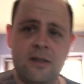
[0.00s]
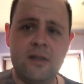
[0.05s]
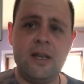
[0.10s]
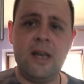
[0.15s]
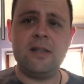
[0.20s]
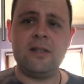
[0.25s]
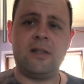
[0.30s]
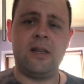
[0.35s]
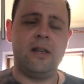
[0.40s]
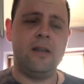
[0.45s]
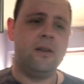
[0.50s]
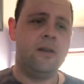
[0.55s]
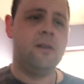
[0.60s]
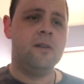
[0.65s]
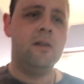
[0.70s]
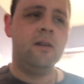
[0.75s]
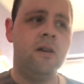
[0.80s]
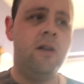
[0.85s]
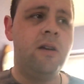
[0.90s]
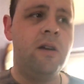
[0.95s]
testing,
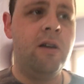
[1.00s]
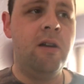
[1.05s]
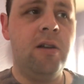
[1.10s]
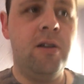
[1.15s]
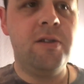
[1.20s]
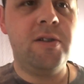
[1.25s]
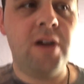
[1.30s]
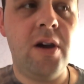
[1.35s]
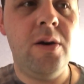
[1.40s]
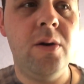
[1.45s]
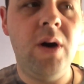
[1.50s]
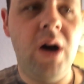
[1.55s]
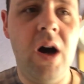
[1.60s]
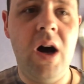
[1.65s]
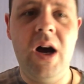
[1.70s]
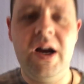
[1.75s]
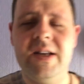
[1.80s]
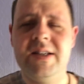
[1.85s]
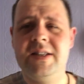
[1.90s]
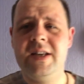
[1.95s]
so
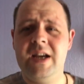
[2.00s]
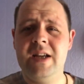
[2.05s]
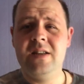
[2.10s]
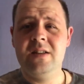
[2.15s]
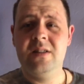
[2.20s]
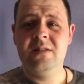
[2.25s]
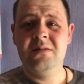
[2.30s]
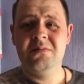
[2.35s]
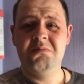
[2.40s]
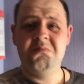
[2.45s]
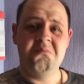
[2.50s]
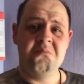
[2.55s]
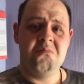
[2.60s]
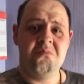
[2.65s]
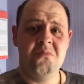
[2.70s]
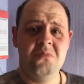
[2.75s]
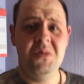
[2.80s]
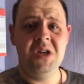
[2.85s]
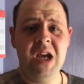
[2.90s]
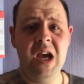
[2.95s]
I said,
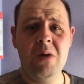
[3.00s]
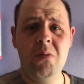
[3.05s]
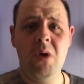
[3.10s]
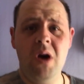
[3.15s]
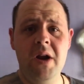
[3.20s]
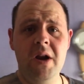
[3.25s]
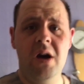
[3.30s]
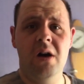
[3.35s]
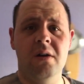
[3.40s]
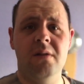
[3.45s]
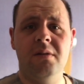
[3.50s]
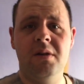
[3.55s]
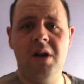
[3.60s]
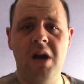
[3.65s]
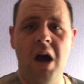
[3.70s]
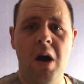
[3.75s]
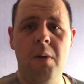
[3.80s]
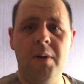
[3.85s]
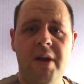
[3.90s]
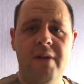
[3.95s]
yeah, why not,
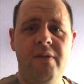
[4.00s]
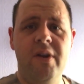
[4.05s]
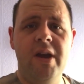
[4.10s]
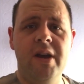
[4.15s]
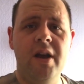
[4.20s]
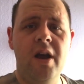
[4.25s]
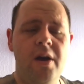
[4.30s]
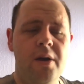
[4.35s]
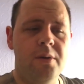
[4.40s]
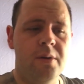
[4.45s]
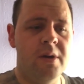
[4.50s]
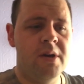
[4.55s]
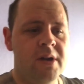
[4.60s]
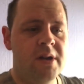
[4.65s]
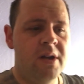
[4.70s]
I'll give it a go.